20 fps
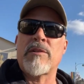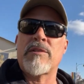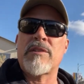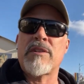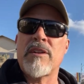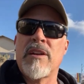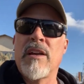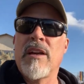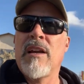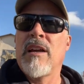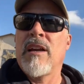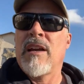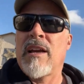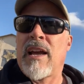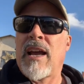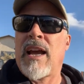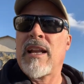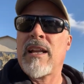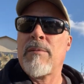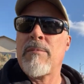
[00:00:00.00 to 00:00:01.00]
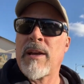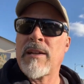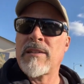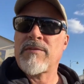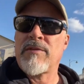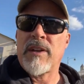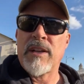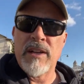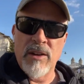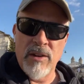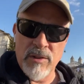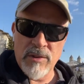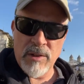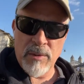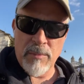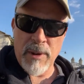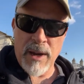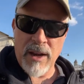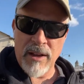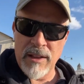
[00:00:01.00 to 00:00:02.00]
and he makes videos about like
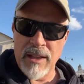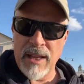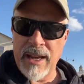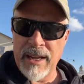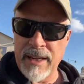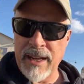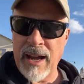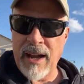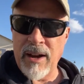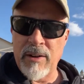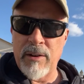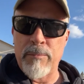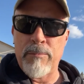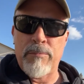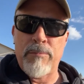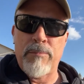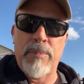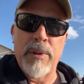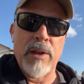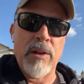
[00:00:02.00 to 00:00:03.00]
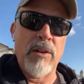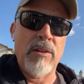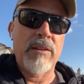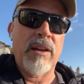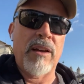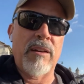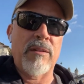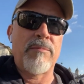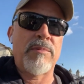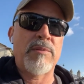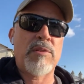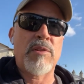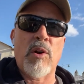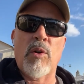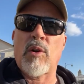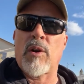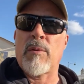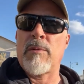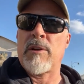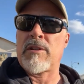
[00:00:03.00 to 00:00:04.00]
how to build a soda machine,